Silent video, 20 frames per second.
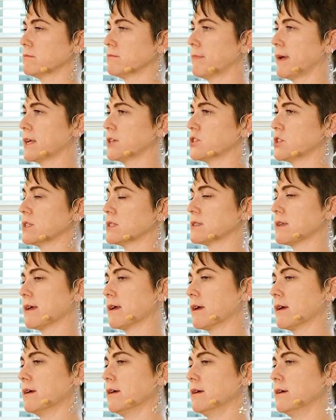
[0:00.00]
Imagine it's
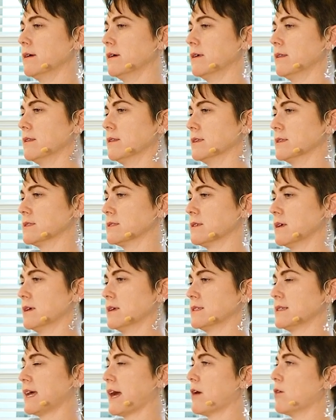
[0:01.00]
like this
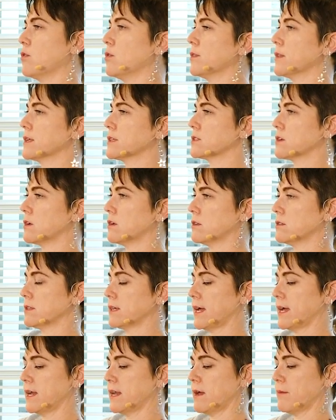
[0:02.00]
towel that's all
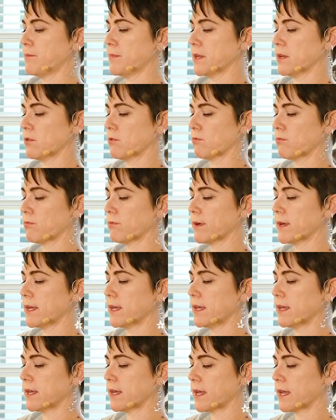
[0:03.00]
tied up and you're
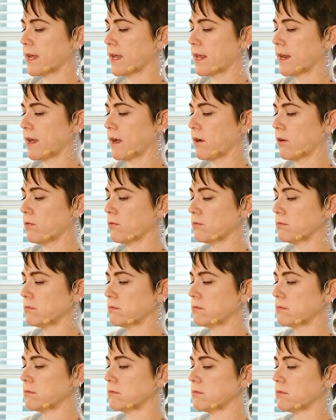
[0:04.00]
wringing it out.
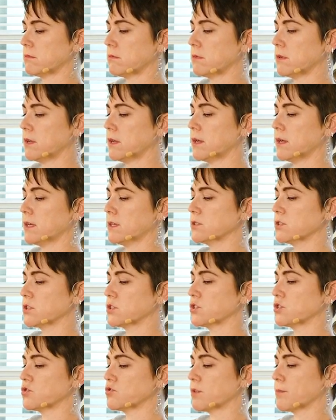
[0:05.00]
And
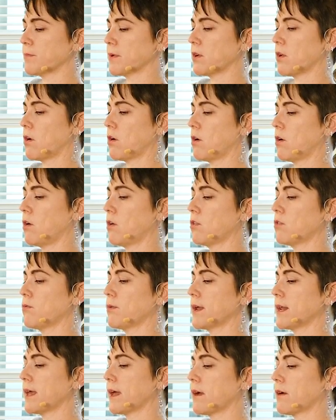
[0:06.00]
just strip it all the
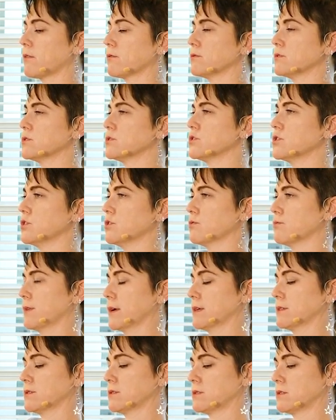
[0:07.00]
way down to your
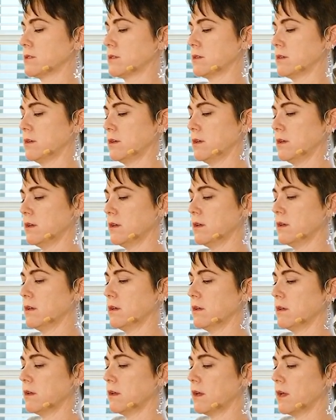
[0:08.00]
wrist.
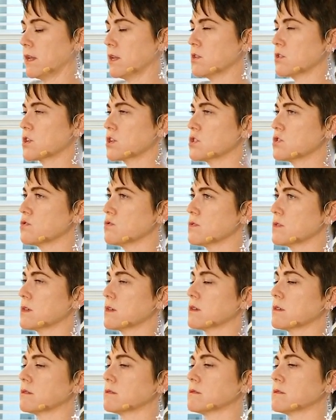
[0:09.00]
And you can do
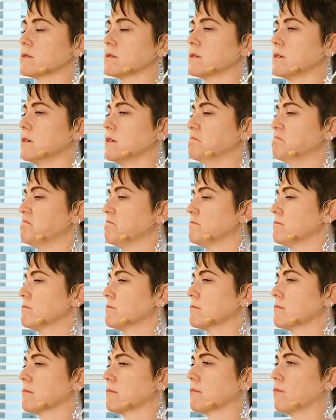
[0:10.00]
this
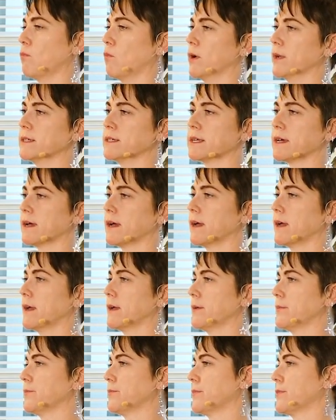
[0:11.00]
1
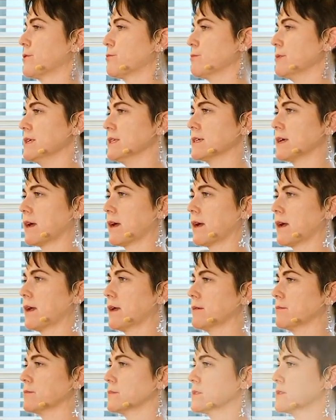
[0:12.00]
time, 3
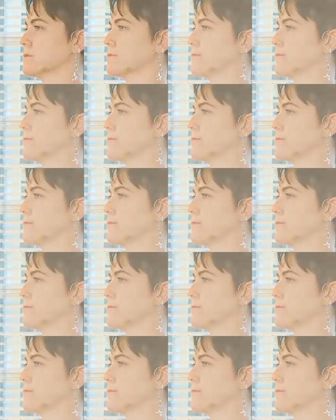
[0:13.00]
times,